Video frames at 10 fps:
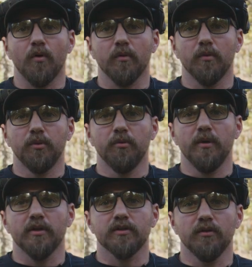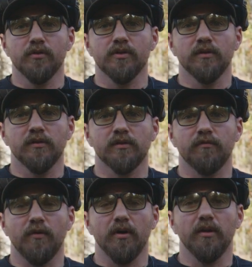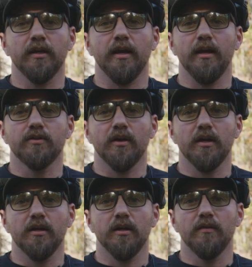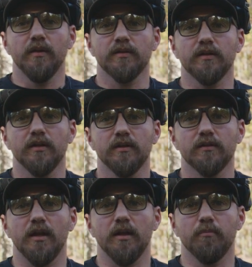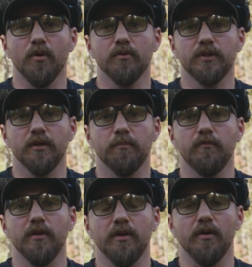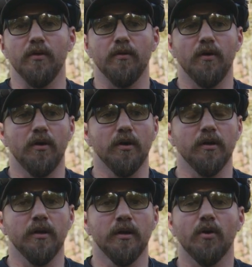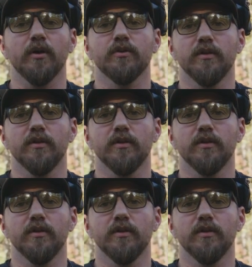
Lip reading: Morgan with Blue Bearing Solutions, Safariland Cadre, and this is a pro tip video on target